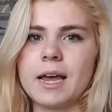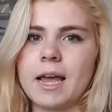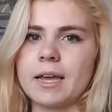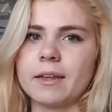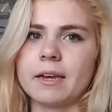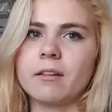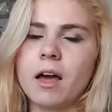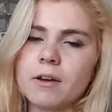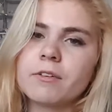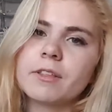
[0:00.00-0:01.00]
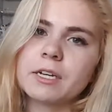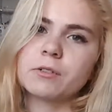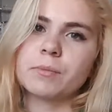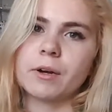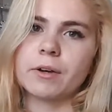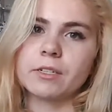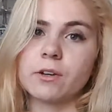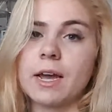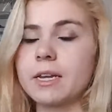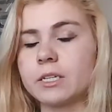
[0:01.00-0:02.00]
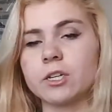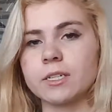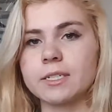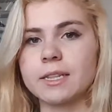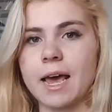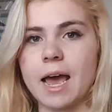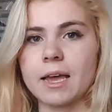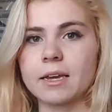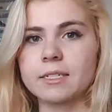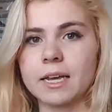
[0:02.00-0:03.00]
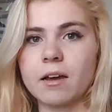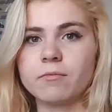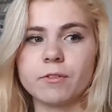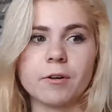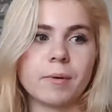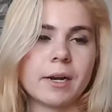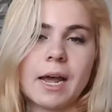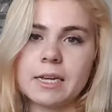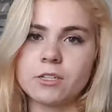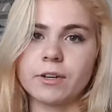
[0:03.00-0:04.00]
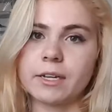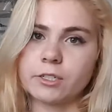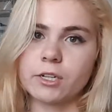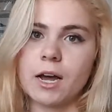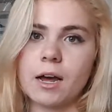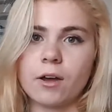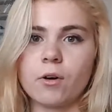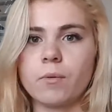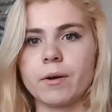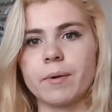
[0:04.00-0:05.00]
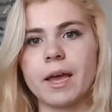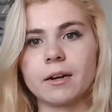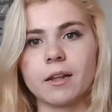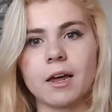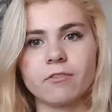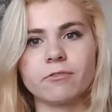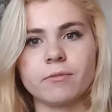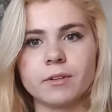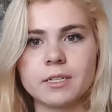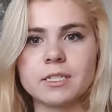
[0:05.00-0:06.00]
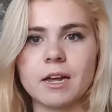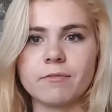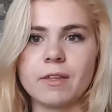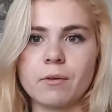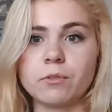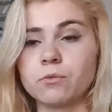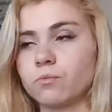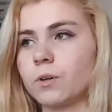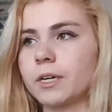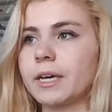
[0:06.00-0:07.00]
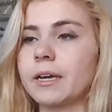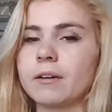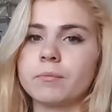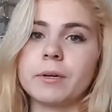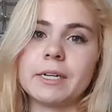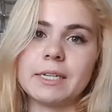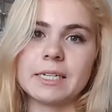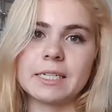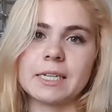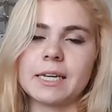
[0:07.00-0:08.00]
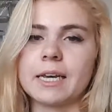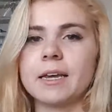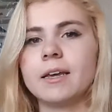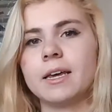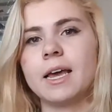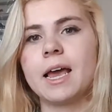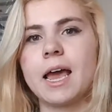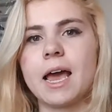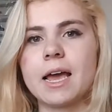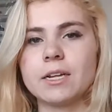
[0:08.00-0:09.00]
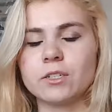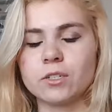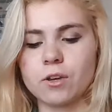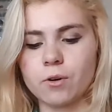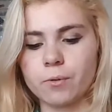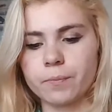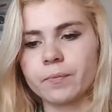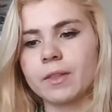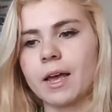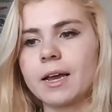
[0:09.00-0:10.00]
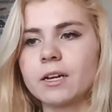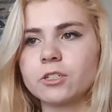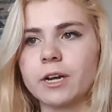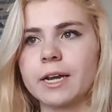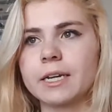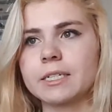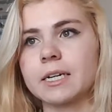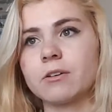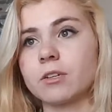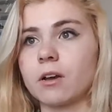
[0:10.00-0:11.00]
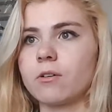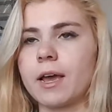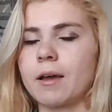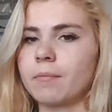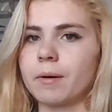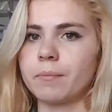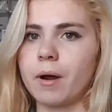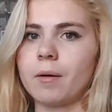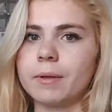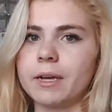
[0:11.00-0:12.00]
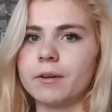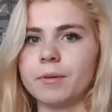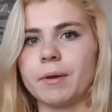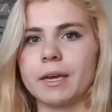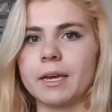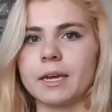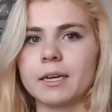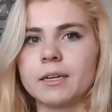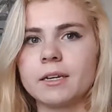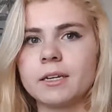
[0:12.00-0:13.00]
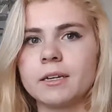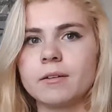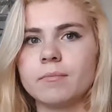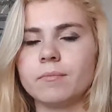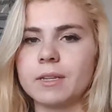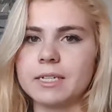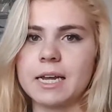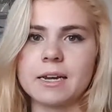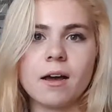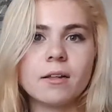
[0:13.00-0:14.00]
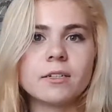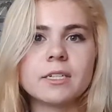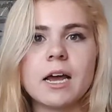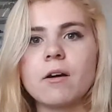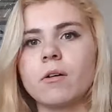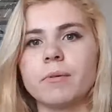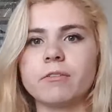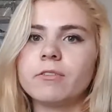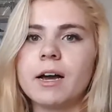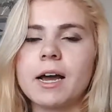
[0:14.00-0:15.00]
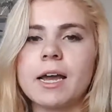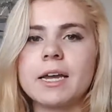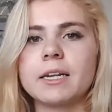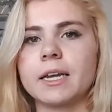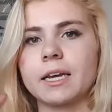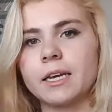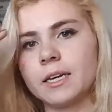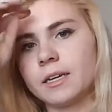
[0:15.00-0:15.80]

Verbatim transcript: and like a lot of the things were broken, so I had to adjust to that, because I come from an ice rink in Chicago where we had a lot of stuff that was working pretty decently. And so I got trained, and I was like, okay, I'm, I'm probably going to be making the ten dollars now, I'll be fine, like,